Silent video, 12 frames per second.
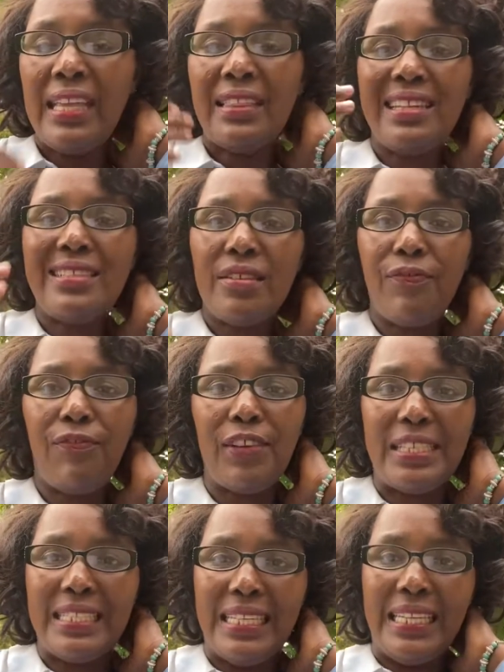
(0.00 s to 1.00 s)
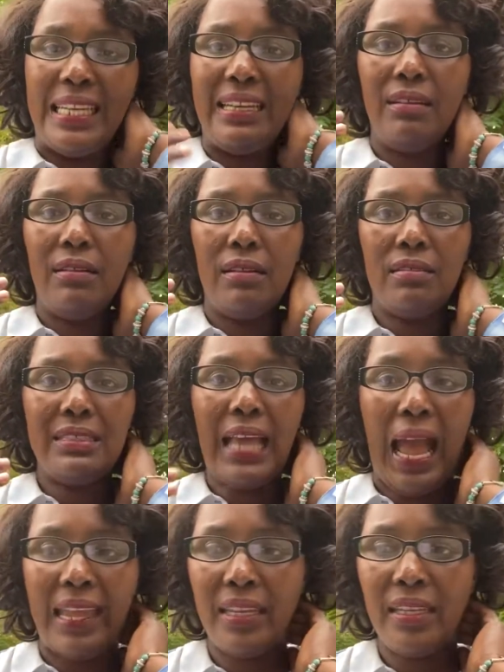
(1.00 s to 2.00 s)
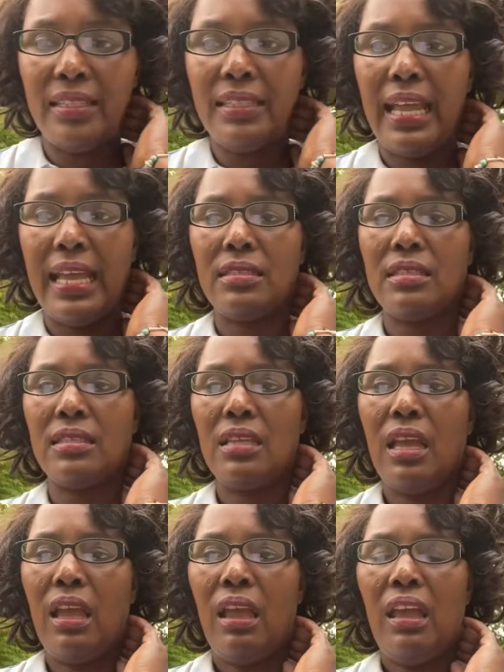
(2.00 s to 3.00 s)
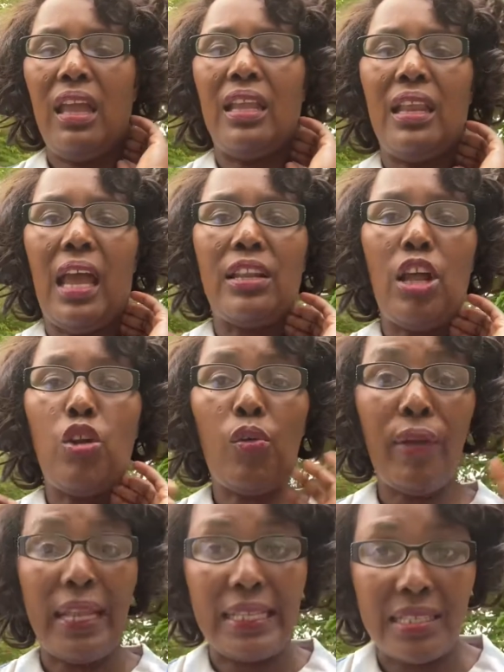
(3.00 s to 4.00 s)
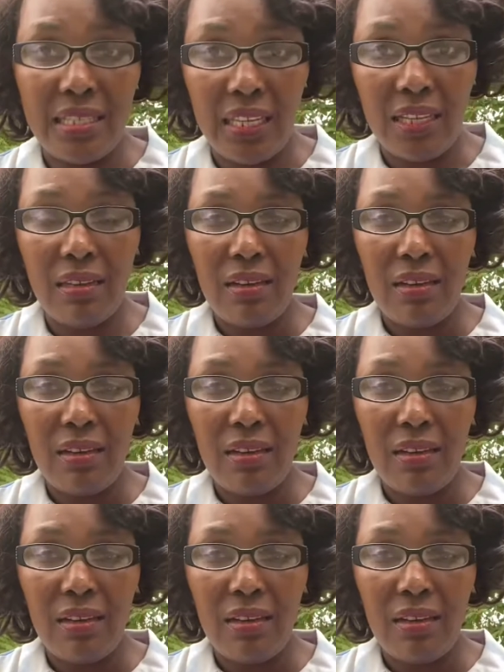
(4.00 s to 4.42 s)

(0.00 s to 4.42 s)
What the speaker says: There's fatigue, tiredness, and anorexic.